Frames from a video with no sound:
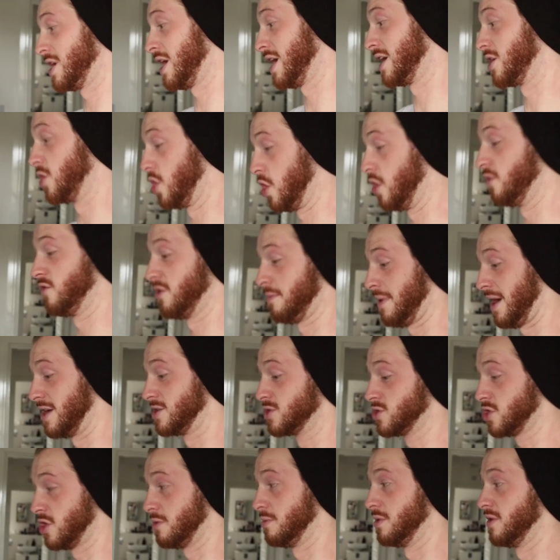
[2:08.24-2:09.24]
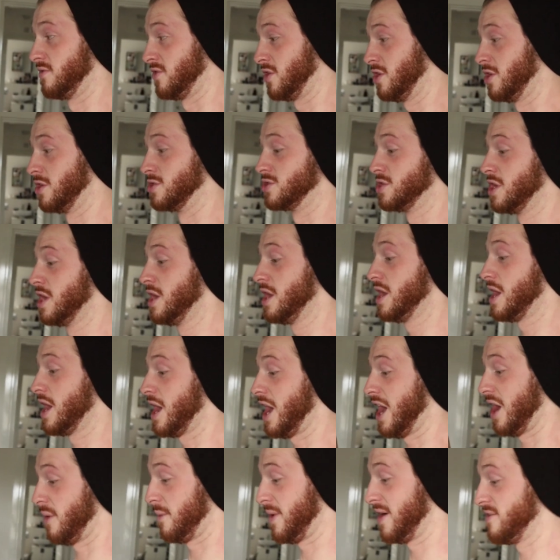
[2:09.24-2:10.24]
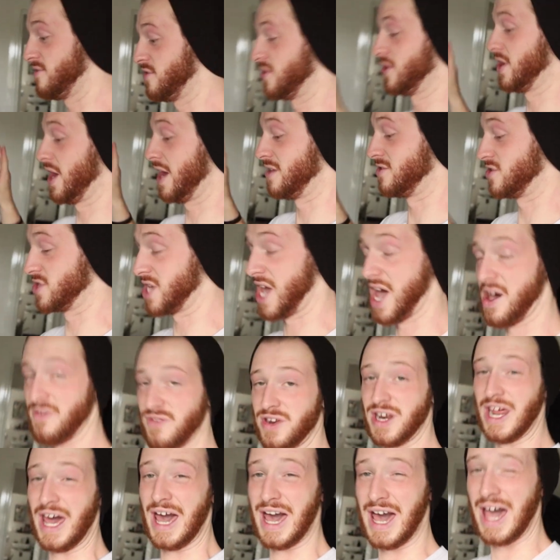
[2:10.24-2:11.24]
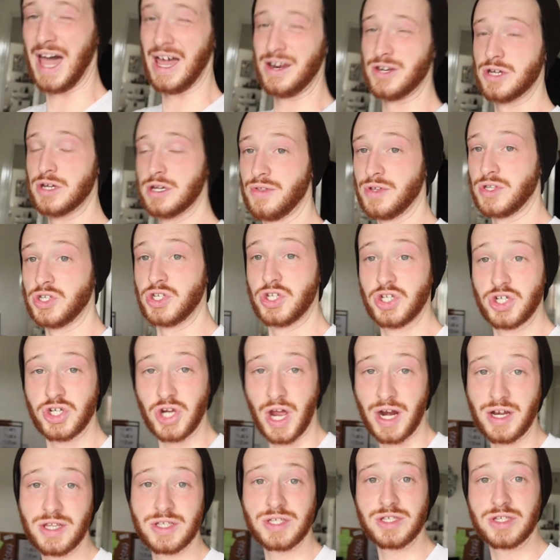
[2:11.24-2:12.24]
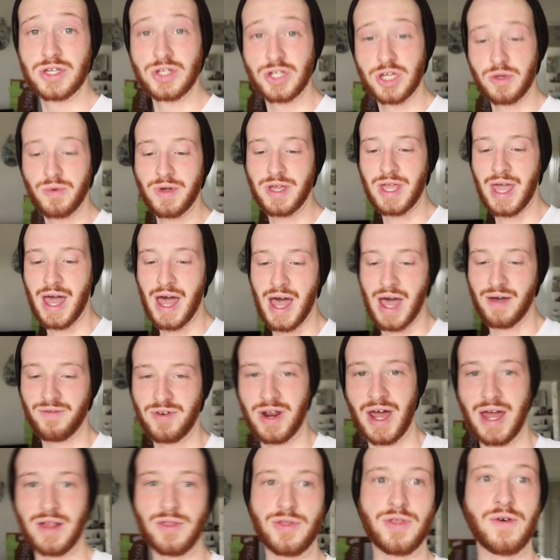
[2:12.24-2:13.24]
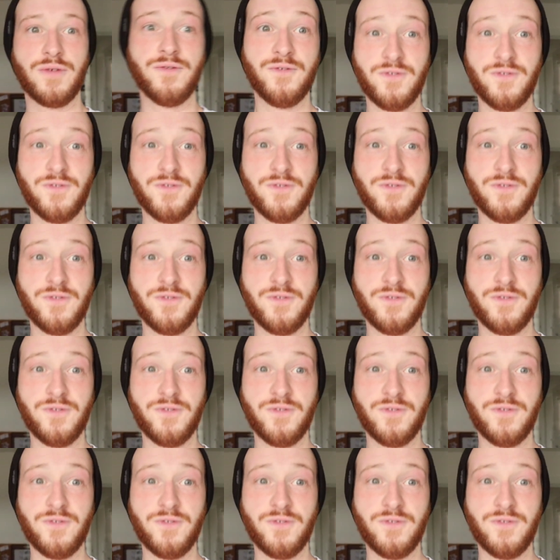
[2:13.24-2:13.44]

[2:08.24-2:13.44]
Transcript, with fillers: dying over the past couple of years. However, I just haven't had the chance to do it yet. I haven't had the